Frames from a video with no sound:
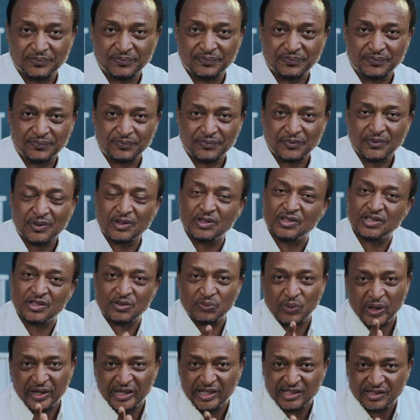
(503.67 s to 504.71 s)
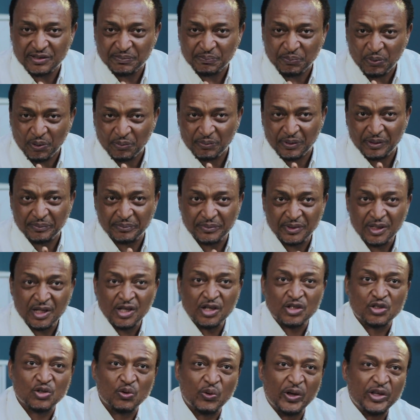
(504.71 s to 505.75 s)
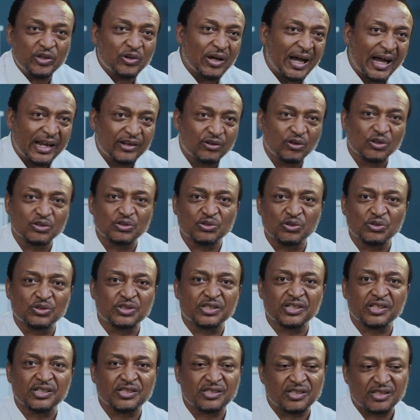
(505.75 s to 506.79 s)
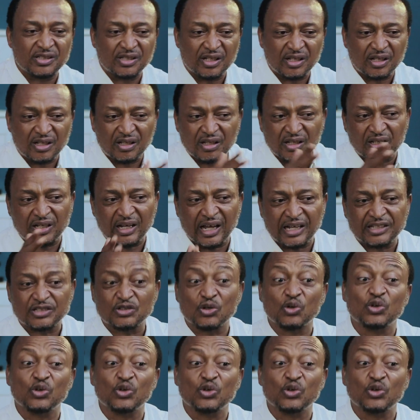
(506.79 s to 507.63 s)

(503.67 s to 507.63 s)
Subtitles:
You see where there's a problem. So when you add all those things in that,